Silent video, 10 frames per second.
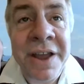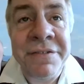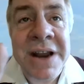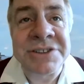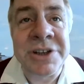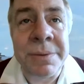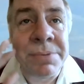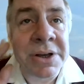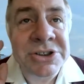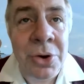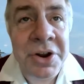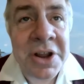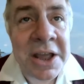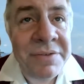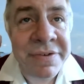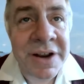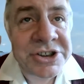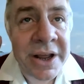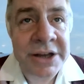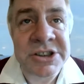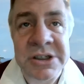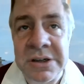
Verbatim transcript: haven asset but it's not an inflation hedge